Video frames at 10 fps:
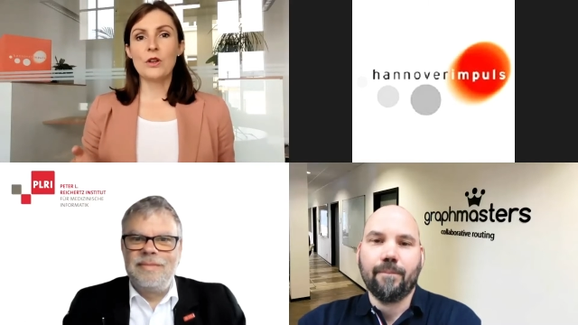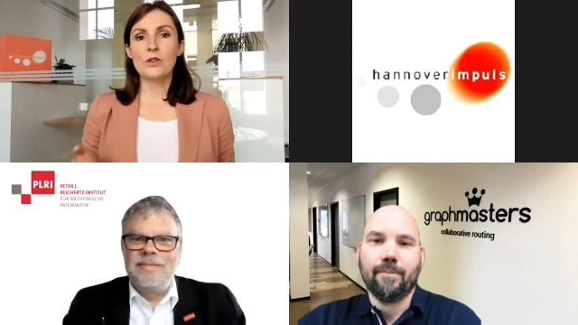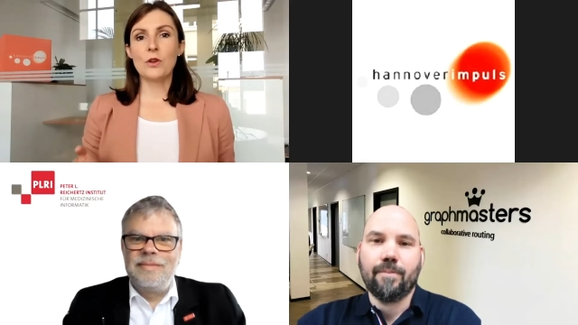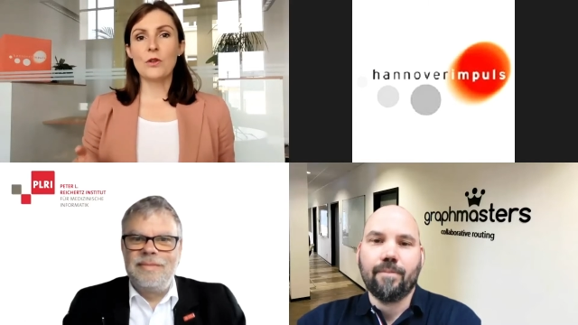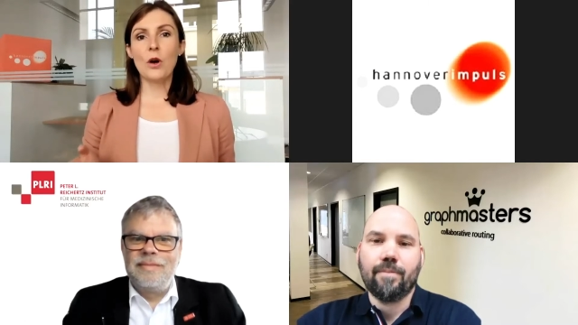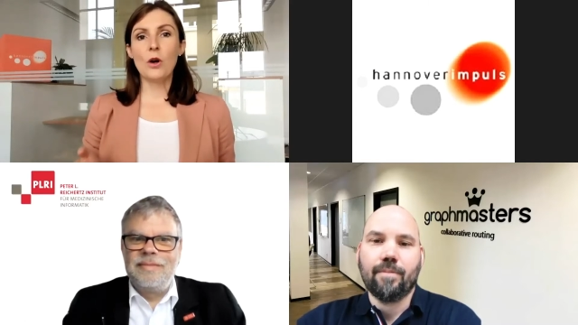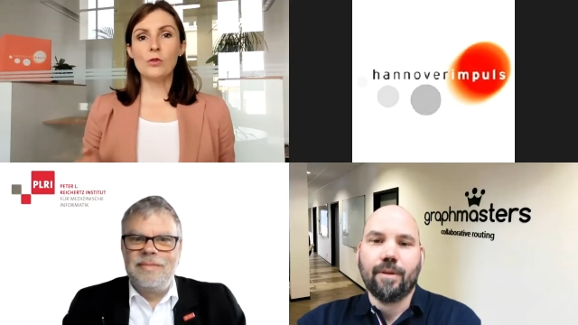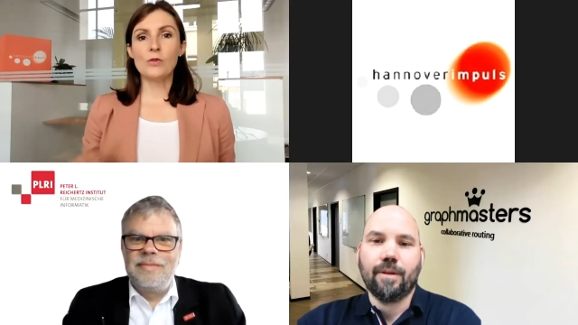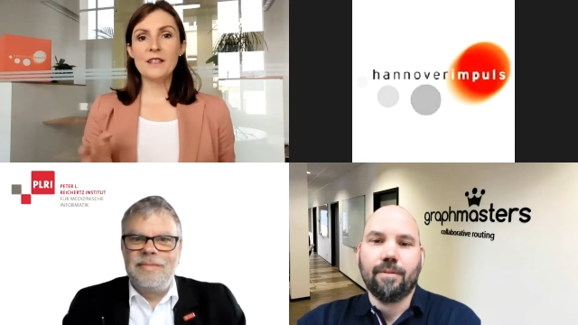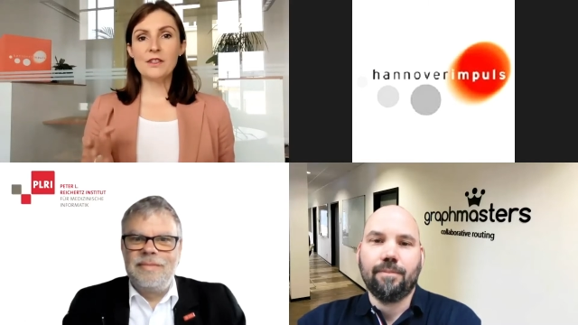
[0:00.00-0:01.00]
Speaker 1: So the
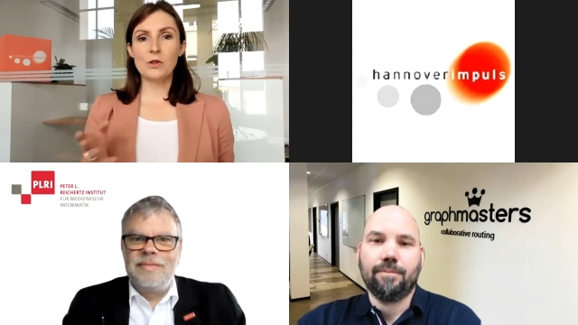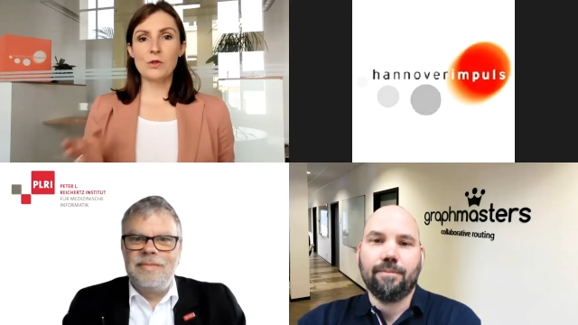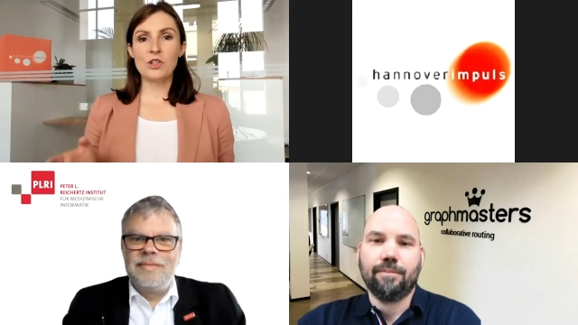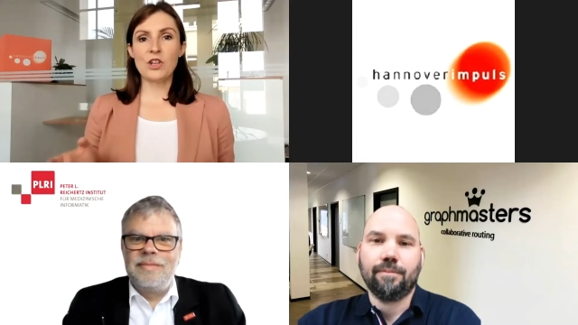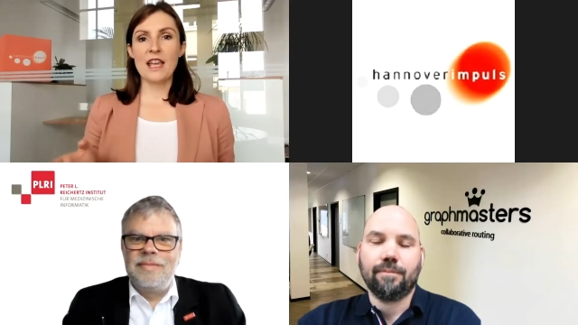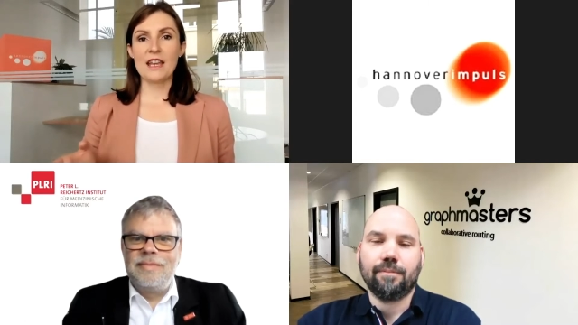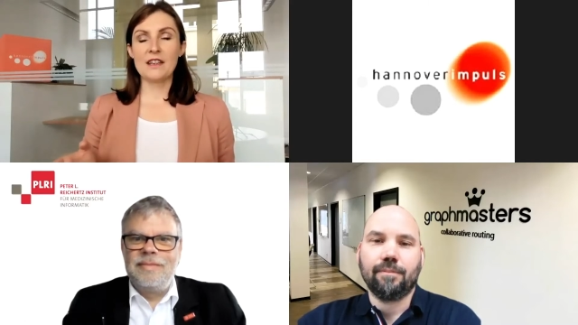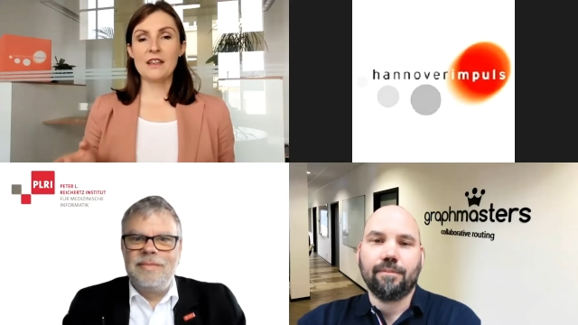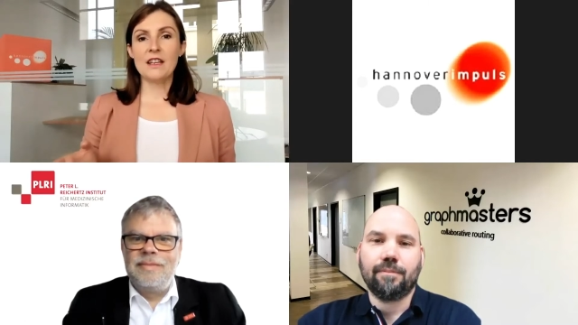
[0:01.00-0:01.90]
whole rescue chain